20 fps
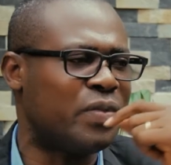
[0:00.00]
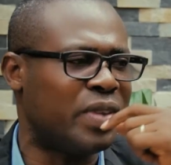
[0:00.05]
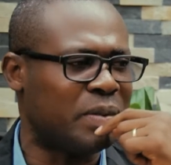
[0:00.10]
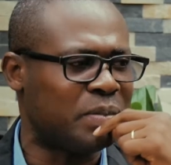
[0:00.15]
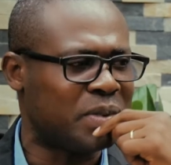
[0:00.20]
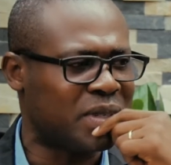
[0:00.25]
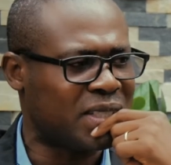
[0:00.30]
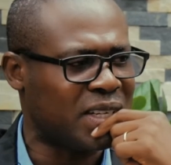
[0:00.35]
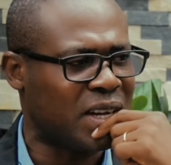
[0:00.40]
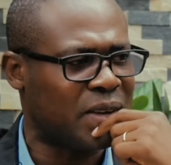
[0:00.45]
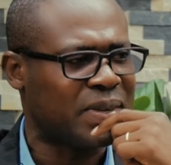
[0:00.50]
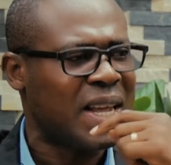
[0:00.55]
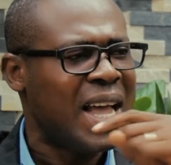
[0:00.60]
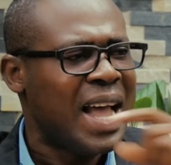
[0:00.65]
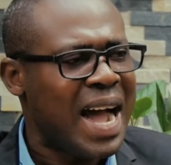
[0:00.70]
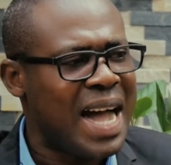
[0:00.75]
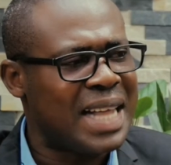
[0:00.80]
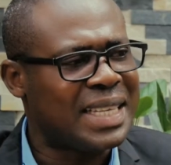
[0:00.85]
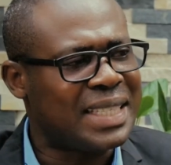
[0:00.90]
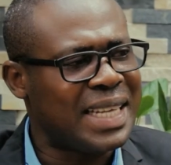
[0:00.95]
themselves
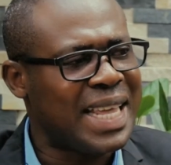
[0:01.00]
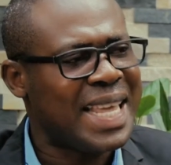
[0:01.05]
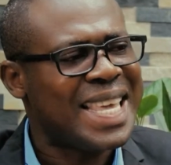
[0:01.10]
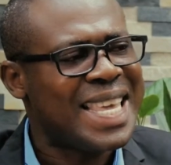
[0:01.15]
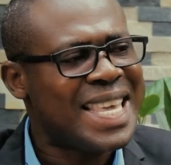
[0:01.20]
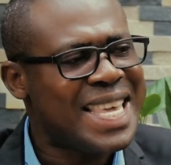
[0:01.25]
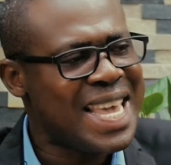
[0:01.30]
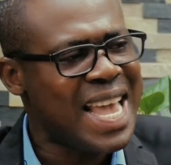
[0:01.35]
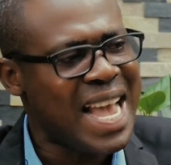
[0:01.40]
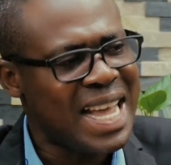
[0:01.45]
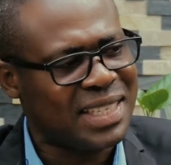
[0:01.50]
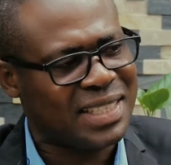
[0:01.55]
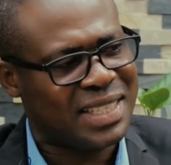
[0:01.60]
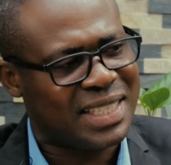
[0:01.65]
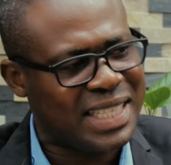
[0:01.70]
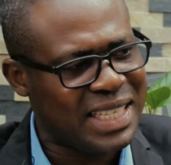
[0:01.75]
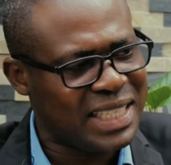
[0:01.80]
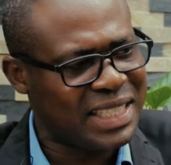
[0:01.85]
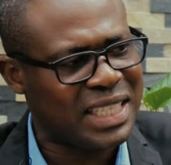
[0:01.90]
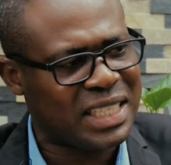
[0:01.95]
and say, yes,
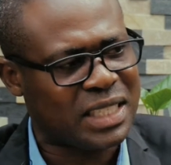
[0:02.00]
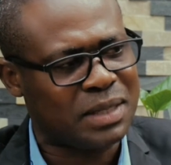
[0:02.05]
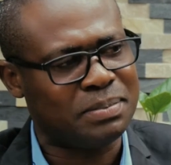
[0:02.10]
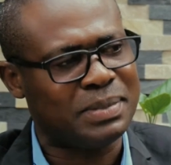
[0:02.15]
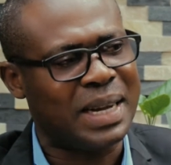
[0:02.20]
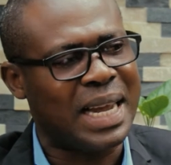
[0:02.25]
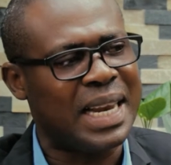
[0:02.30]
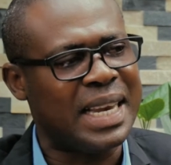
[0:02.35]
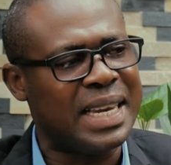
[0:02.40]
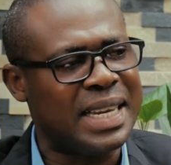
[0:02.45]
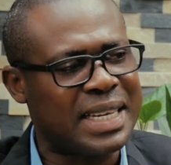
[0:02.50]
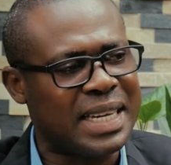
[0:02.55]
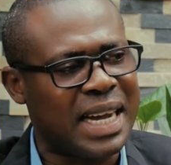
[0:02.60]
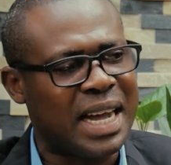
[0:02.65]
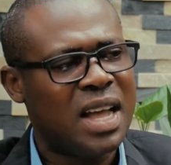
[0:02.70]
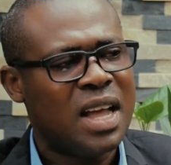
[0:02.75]
this is my leader.